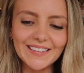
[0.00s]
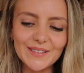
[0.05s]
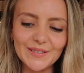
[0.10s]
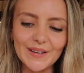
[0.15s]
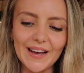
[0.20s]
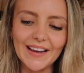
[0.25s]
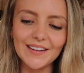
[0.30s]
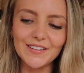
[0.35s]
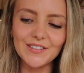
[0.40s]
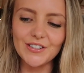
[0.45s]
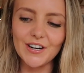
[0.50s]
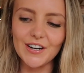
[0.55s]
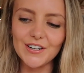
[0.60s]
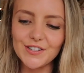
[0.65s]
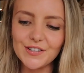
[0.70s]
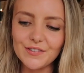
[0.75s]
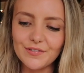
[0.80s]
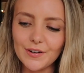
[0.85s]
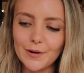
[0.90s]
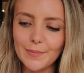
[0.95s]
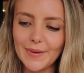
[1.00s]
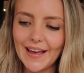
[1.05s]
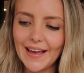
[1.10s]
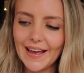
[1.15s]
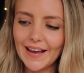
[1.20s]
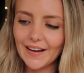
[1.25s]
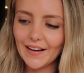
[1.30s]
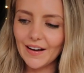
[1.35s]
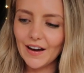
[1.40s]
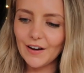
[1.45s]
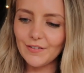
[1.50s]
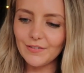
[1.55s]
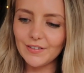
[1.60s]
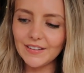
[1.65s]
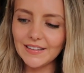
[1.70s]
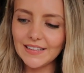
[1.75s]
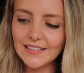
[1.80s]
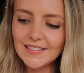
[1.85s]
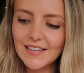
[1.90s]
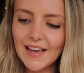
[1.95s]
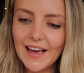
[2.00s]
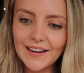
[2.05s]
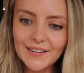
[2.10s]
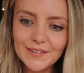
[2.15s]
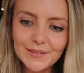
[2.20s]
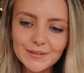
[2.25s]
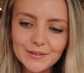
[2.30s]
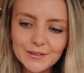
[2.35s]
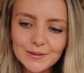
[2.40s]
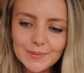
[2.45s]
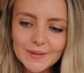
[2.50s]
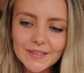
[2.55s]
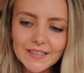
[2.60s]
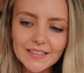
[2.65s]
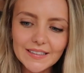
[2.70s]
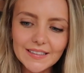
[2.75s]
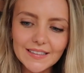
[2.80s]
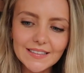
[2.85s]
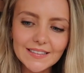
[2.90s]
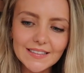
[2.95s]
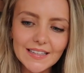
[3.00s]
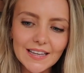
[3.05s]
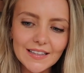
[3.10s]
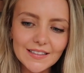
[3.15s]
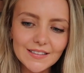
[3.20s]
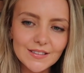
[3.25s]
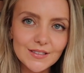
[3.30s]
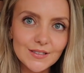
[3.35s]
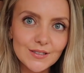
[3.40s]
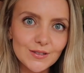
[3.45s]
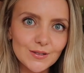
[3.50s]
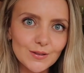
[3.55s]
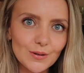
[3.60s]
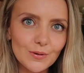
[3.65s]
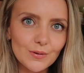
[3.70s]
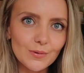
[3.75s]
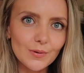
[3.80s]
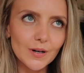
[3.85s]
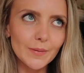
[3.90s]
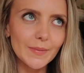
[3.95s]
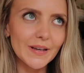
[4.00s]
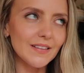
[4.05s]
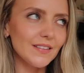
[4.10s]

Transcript: so I had to charge it for a bit and cover these handles because it's so warm.